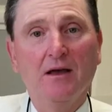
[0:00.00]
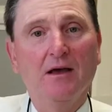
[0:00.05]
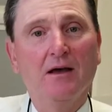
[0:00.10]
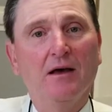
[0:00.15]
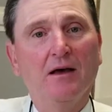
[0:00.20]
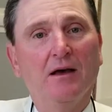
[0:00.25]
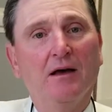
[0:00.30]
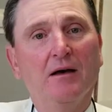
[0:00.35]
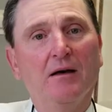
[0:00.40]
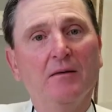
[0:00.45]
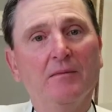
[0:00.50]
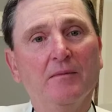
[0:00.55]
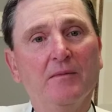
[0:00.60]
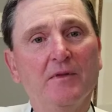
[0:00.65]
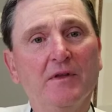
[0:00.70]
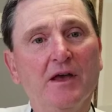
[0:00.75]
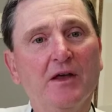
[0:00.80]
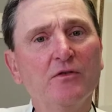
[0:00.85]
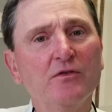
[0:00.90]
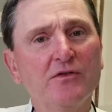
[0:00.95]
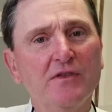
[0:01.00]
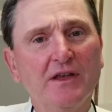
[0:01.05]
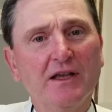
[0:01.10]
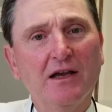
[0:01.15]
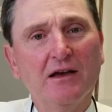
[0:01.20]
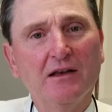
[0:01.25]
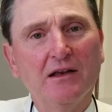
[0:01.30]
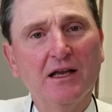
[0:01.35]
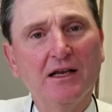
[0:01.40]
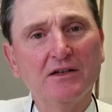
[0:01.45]
Uh, the other thing
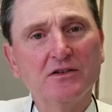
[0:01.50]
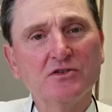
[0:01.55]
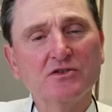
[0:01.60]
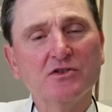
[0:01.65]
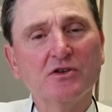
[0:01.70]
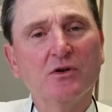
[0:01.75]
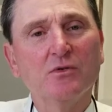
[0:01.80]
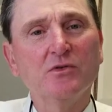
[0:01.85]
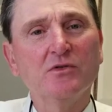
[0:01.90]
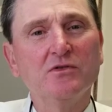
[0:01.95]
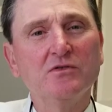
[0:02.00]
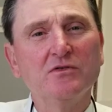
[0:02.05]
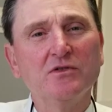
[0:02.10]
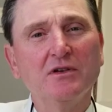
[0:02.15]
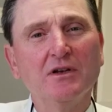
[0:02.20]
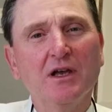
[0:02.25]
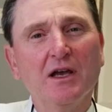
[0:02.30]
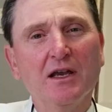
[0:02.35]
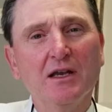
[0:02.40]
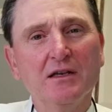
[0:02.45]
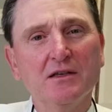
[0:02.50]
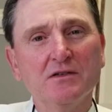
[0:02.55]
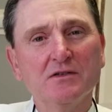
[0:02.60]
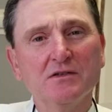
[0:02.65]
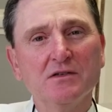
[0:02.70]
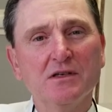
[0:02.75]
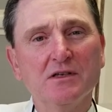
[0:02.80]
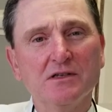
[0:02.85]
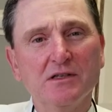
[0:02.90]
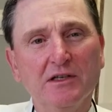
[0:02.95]
I'd like to share with you tonight is,
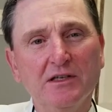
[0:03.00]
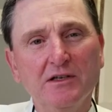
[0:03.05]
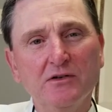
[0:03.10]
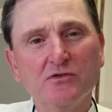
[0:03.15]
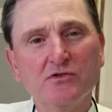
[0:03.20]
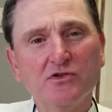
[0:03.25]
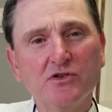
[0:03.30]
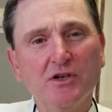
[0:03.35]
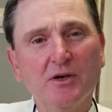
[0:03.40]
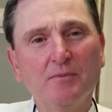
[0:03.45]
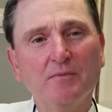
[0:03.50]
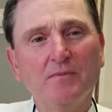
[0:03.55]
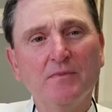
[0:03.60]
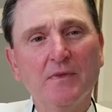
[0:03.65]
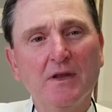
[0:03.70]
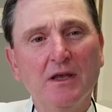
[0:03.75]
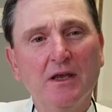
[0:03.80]
is leadership.